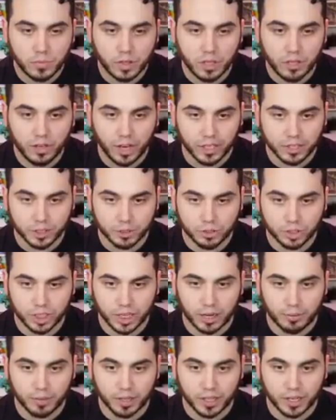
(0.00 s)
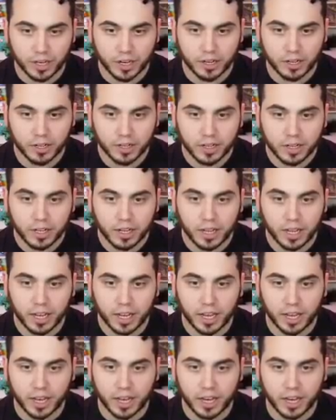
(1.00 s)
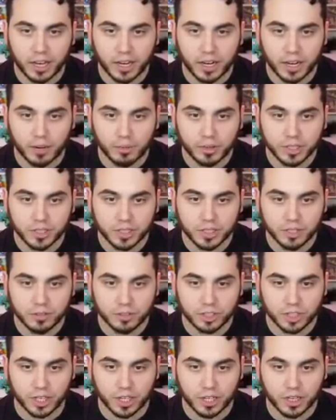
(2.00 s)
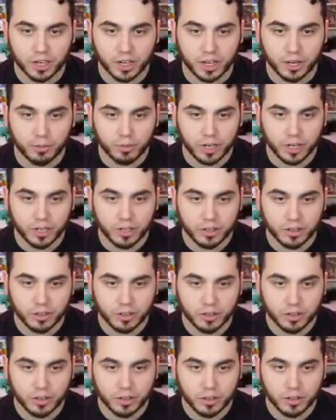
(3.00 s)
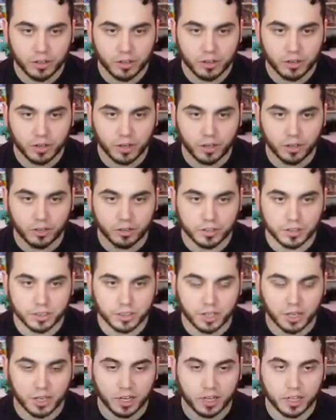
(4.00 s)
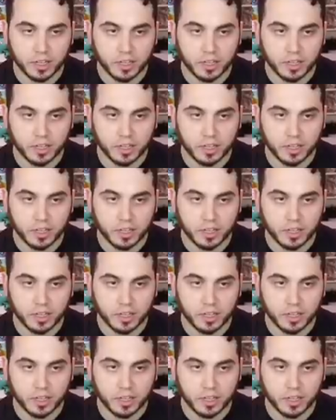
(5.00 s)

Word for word: not too shabby there. And I'm gonna see if there's a hidden item right here. No, there is not.